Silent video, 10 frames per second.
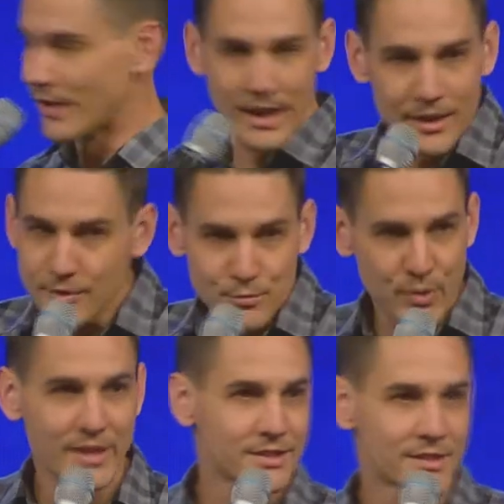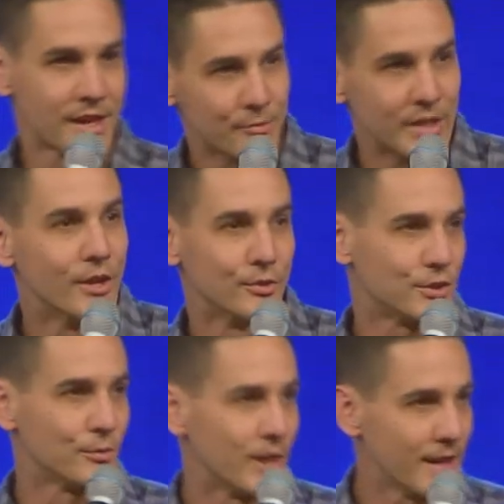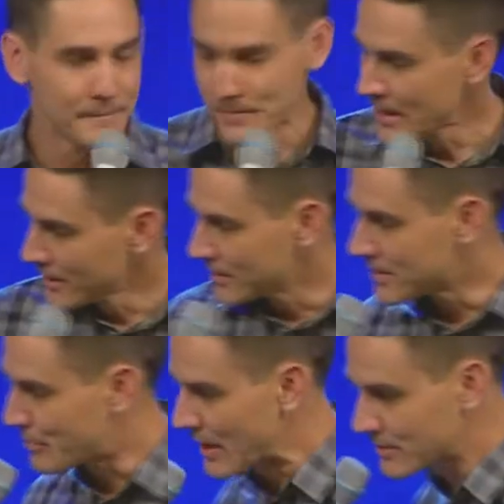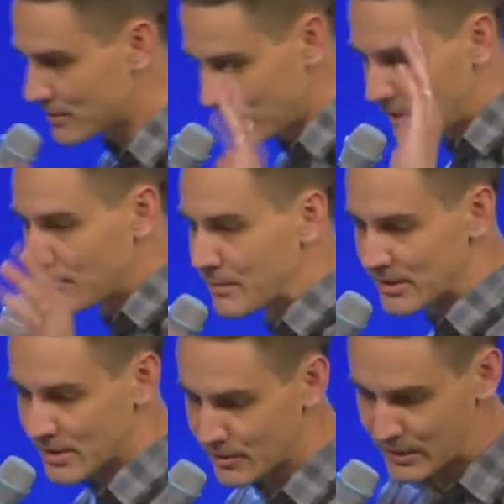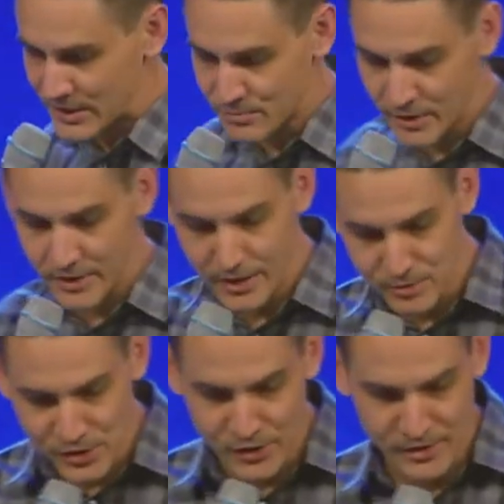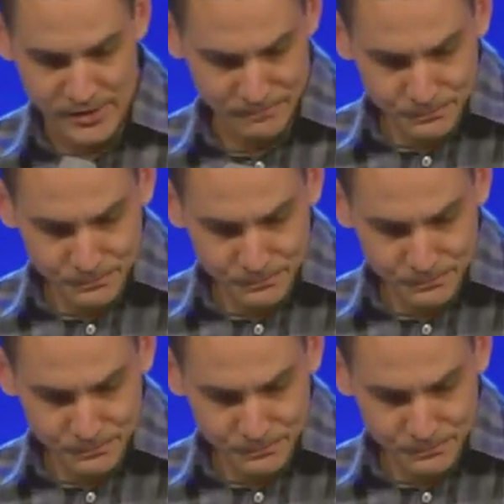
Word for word: or any of those places like we go to, right? You say, Pastor, you didn't mention the ranch market. I'm sorry.